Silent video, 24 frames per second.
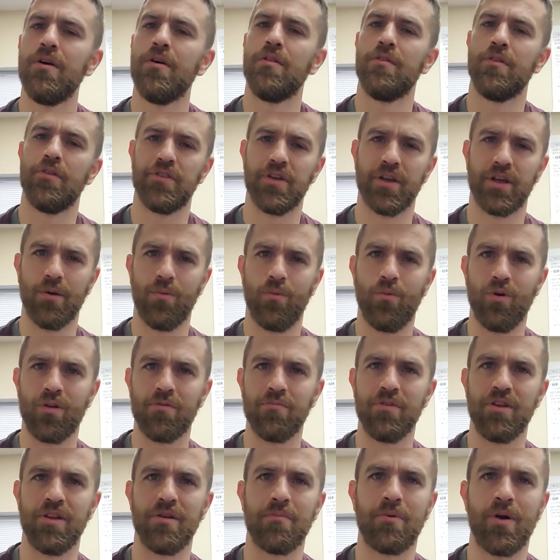We'll take a
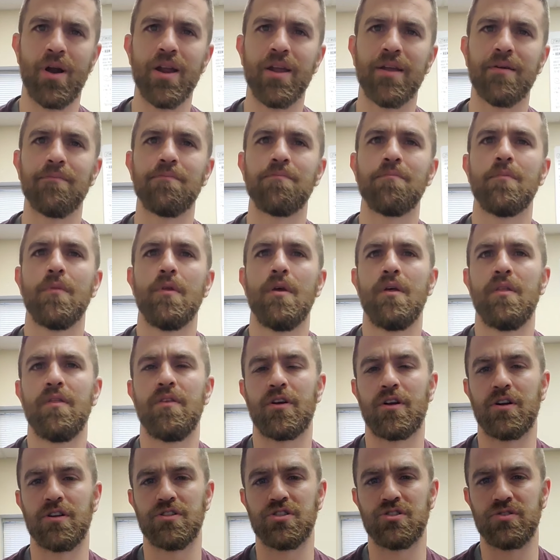1-minute break.
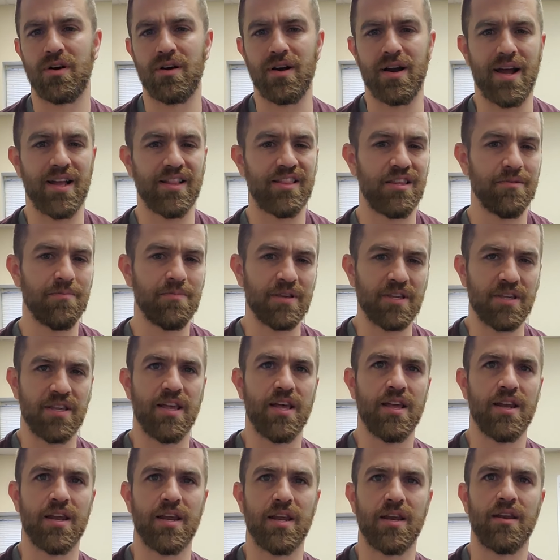They're going to start at the
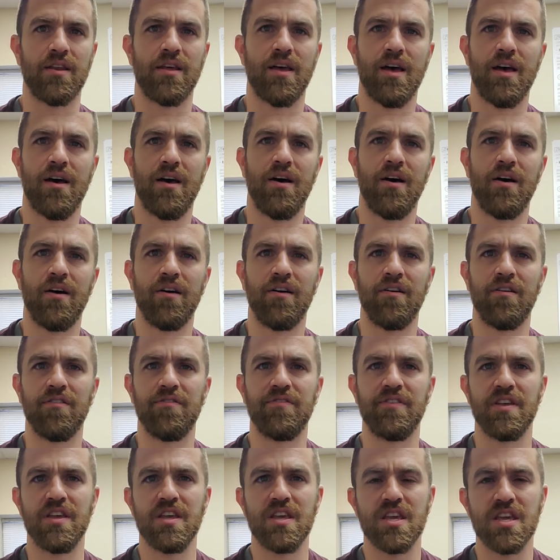beginning
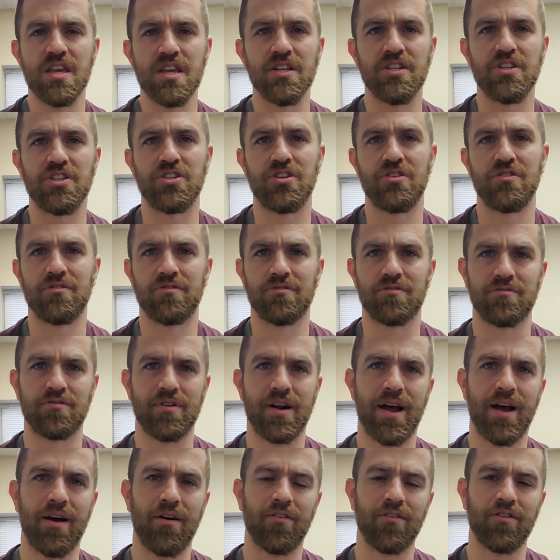of each
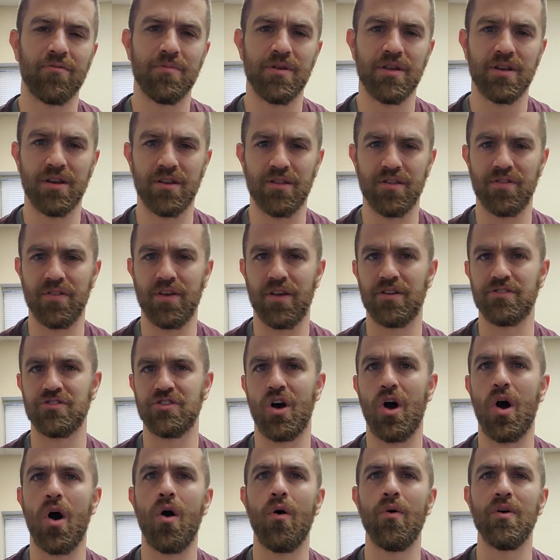round, meaning that there's
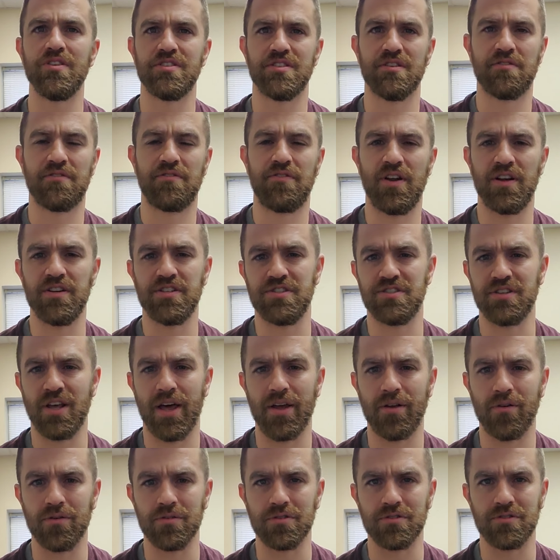always a fresh
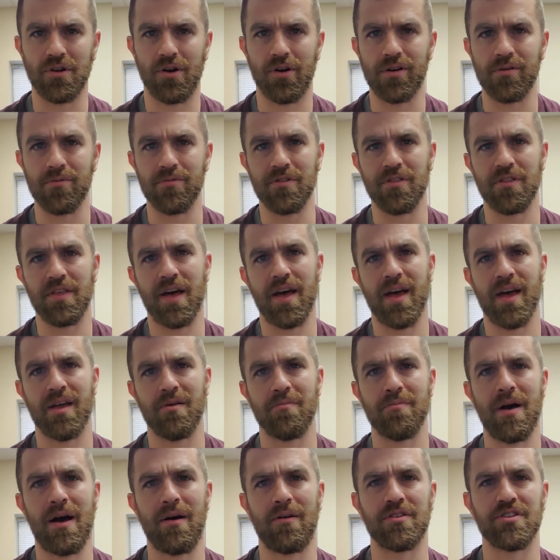cycle starting with the hang
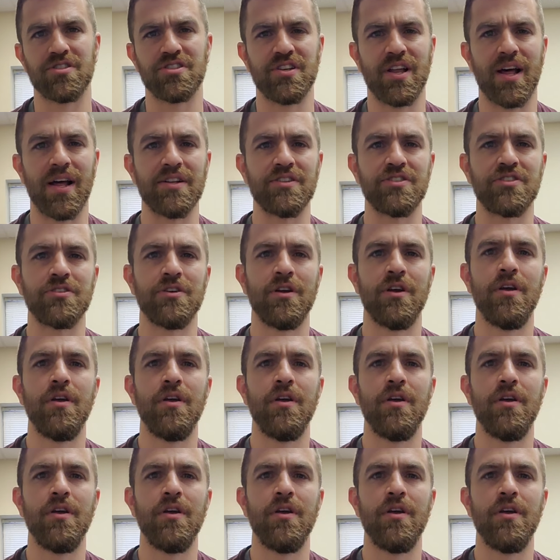power snatch.